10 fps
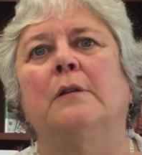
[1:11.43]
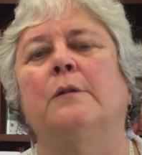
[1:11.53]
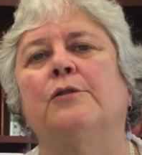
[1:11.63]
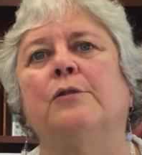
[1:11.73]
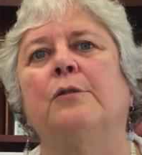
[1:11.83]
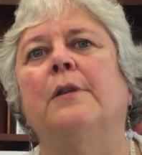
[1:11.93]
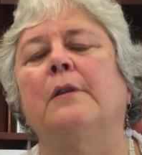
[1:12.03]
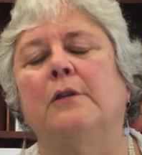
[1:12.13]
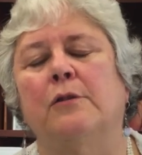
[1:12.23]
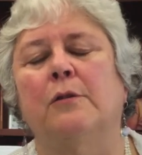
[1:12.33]
to
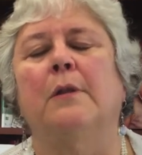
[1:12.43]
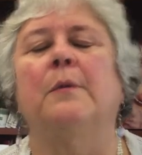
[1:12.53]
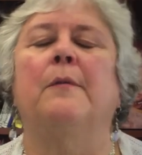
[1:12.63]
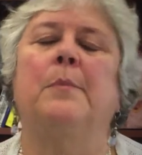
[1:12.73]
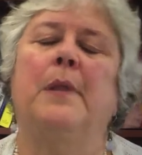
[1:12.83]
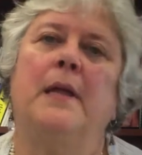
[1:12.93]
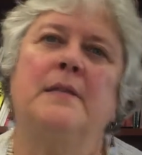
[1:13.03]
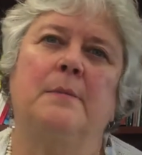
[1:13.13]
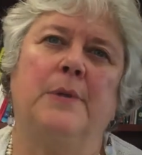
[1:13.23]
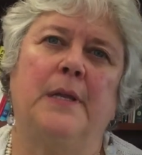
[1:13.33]
assure that we have
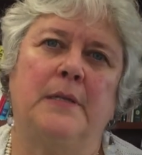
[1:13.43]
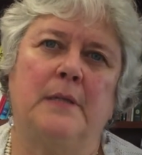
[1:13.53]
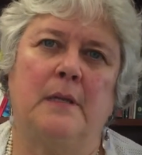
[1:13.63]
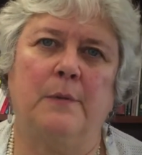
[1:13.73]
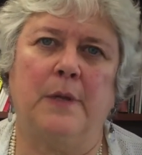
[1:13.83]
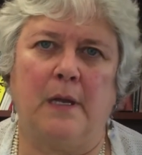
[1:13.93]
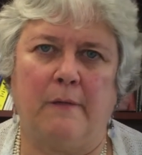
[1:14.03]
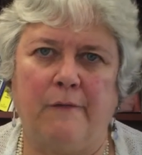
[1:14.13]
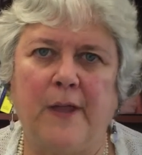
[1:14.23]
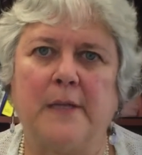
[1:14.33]
plans in place and that we can
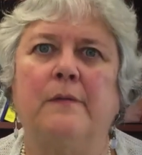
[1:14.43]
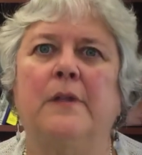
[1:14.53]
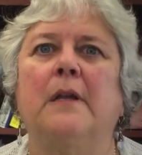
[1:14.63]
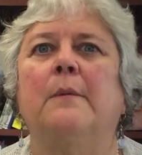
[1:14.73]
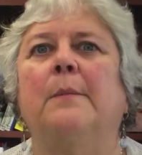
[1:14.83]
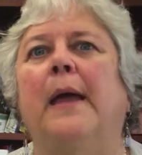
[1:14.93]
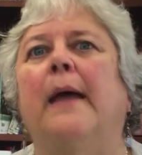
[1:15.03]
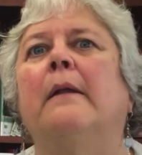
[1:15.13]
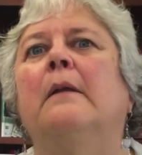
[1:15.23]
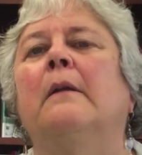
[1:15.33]
effectively combat